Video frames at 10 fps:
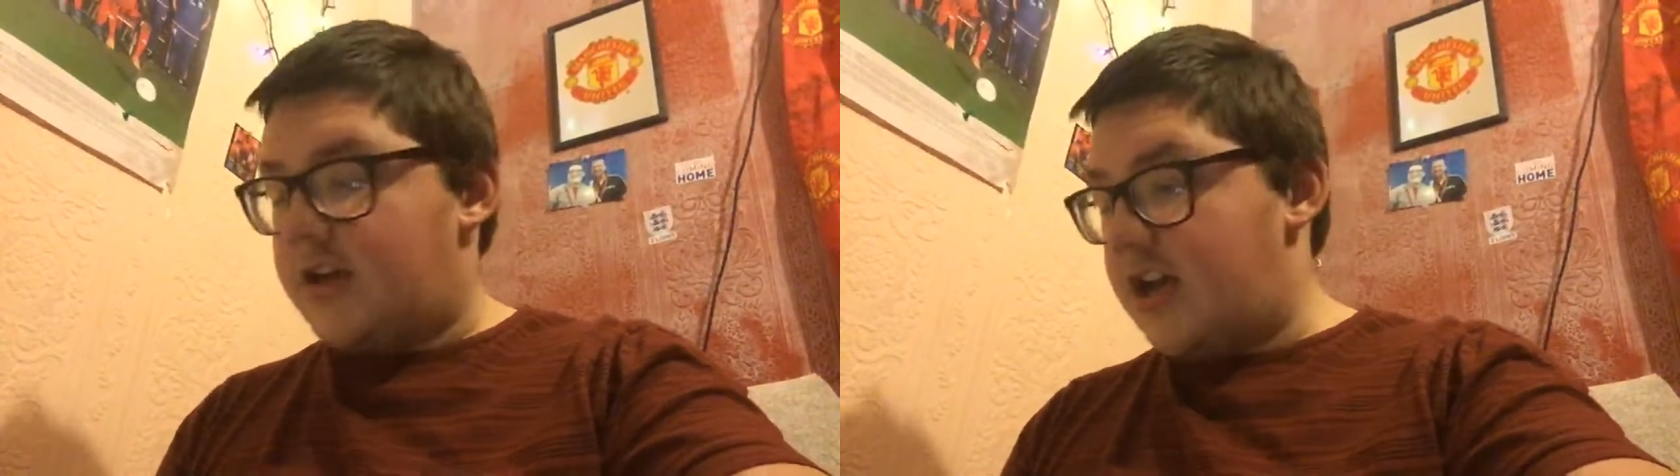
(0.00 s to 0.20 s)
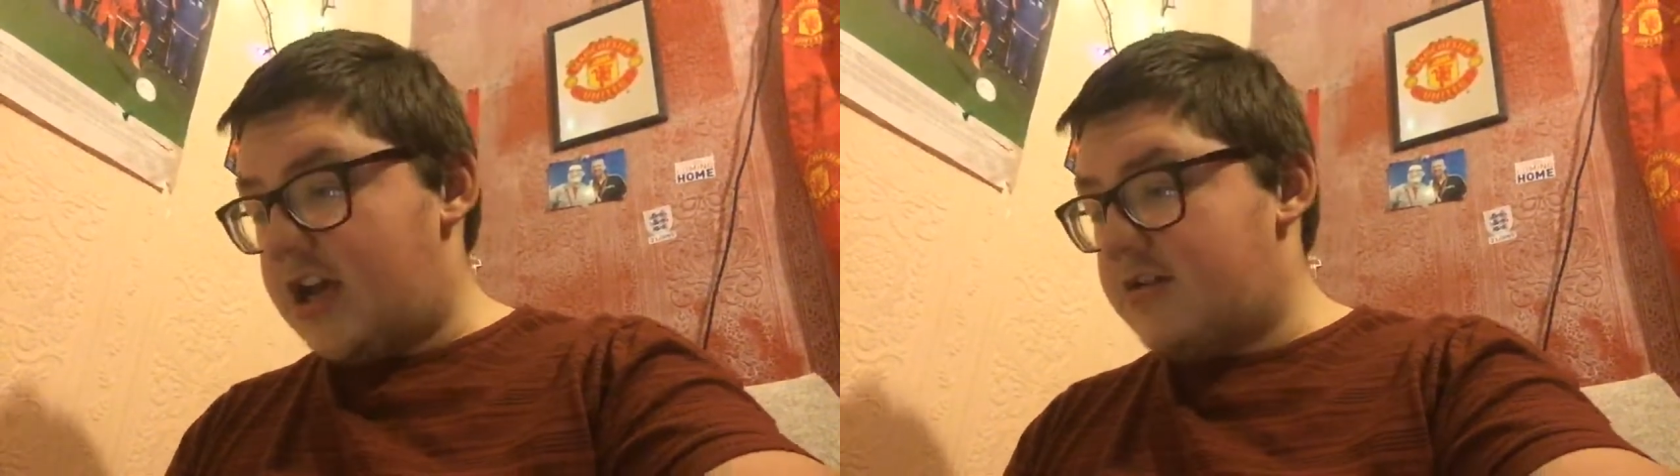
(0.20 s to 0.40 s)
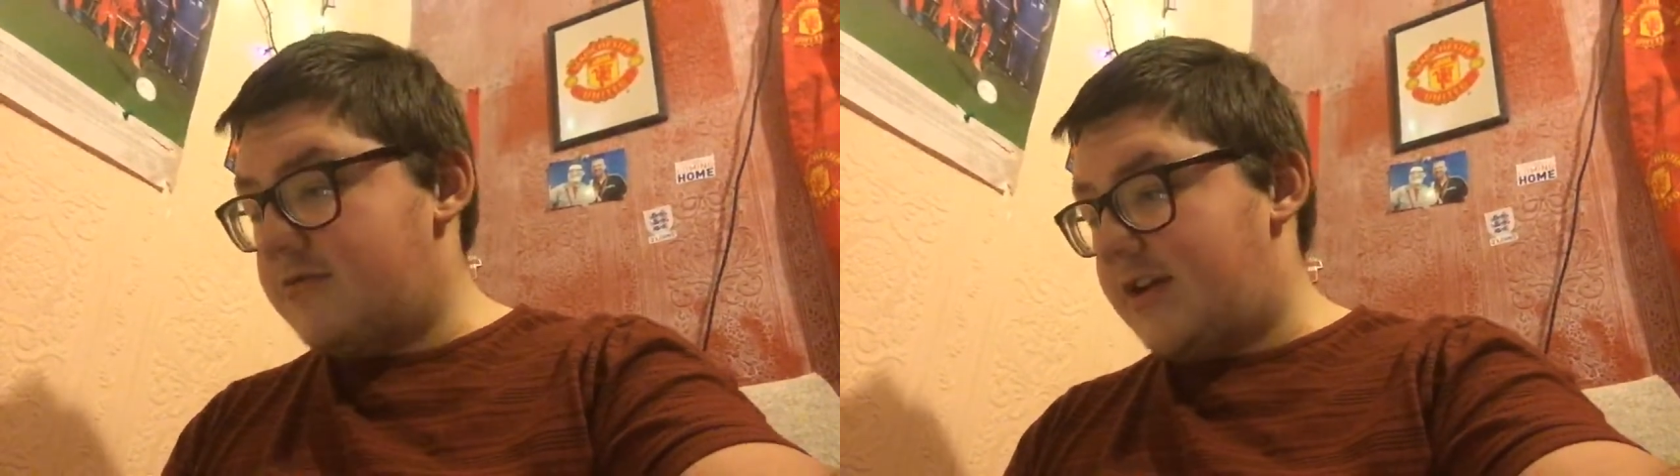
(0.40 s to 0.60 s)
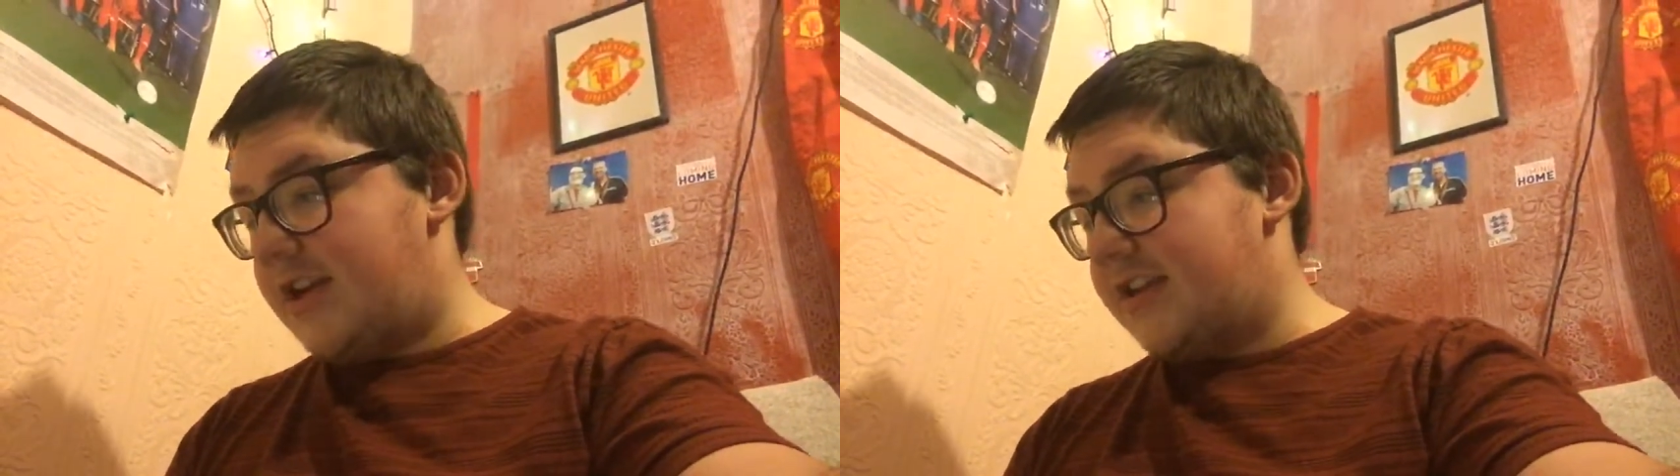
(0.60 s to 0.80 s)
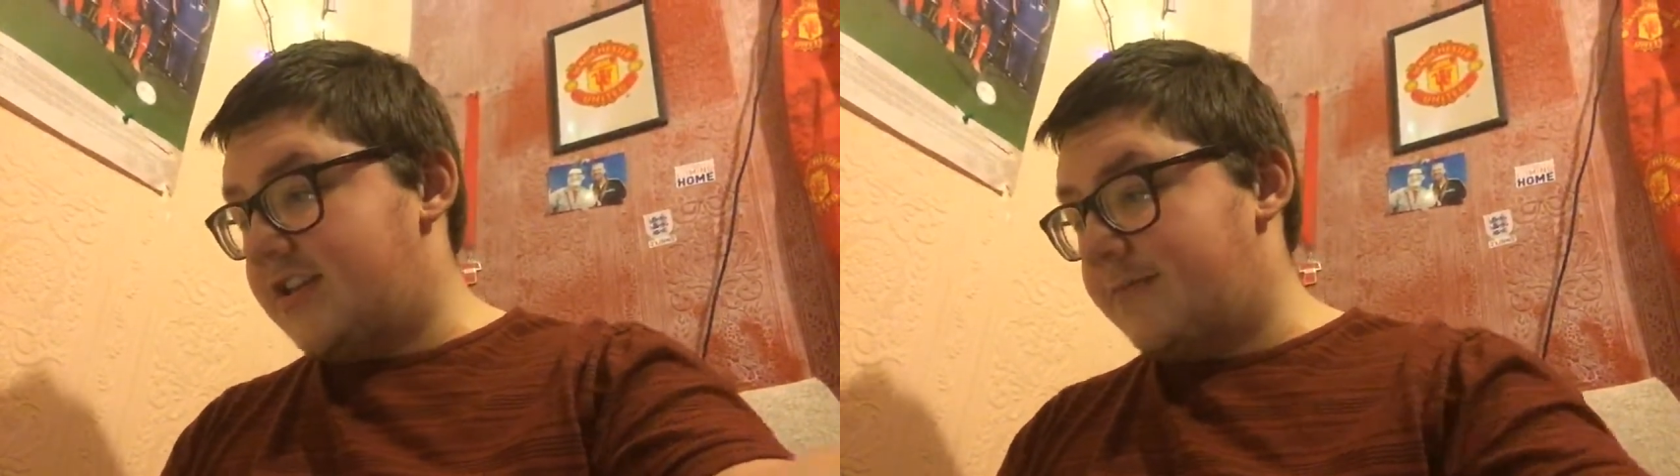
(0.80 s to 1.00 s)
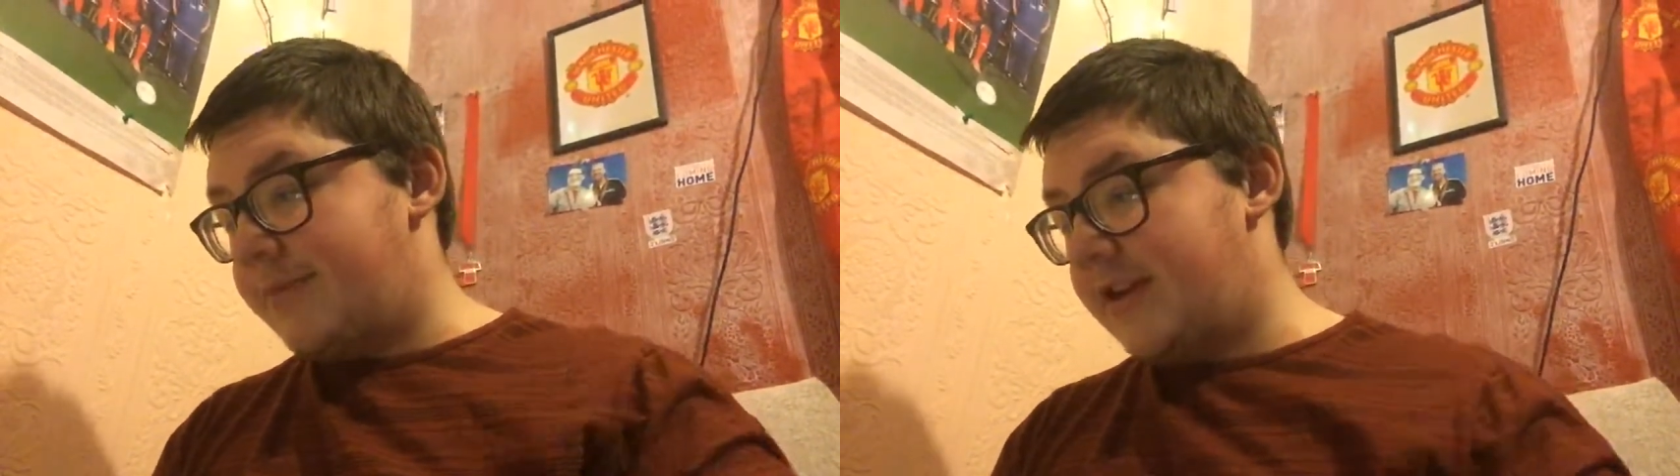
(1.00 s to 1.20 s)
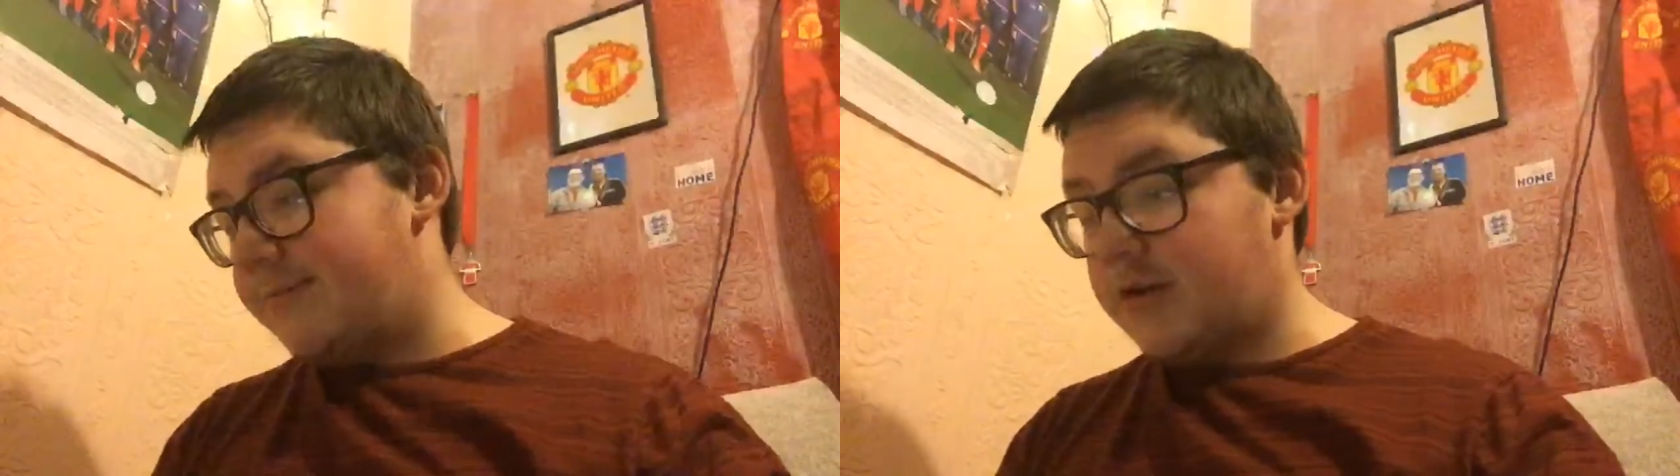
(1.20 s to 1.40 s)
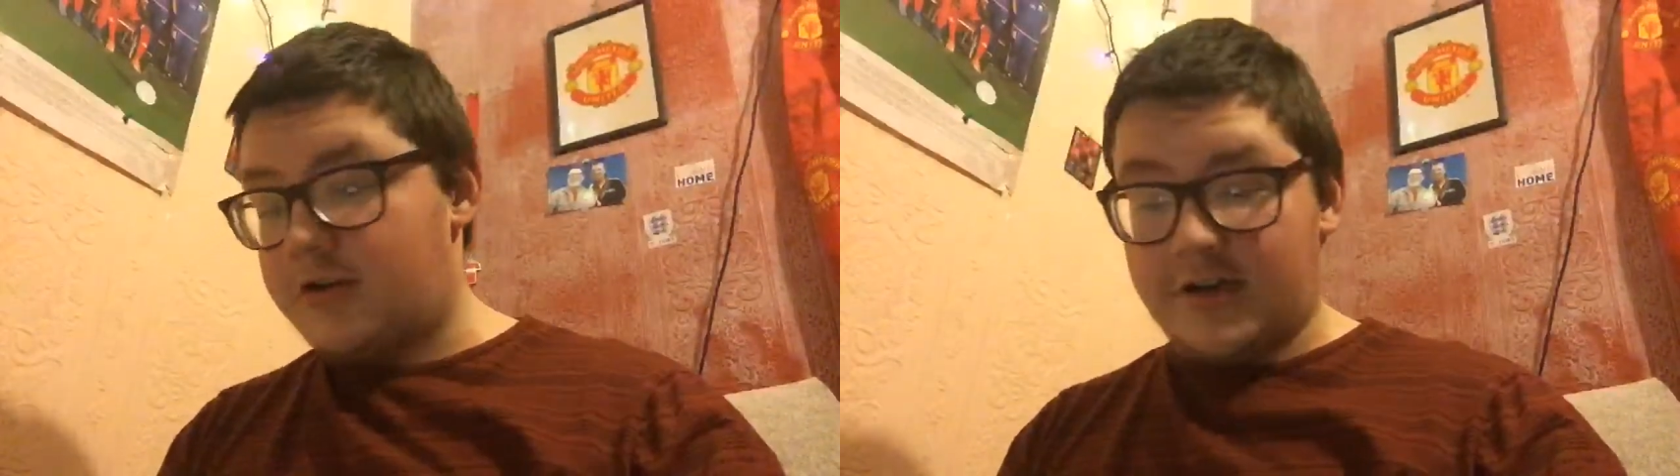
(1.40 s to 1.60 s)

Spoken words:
No, it ended up being Bo